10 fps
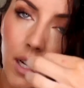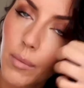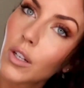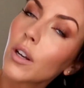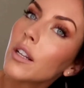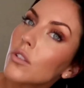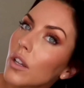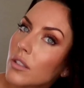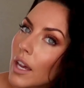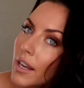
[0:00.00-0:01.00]
I'm gonna try and
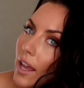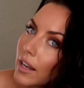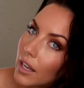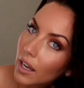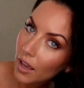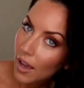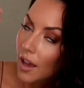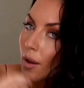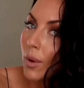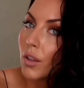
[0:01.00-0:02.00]
adjust that in editing.
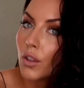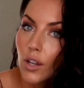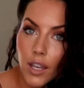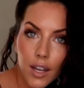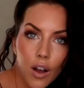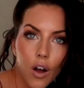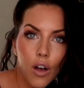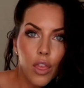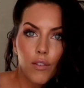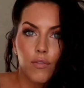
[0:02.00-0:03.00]
But look at
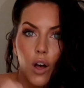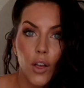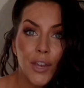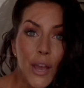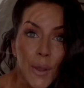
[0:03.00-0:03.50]
all the volume.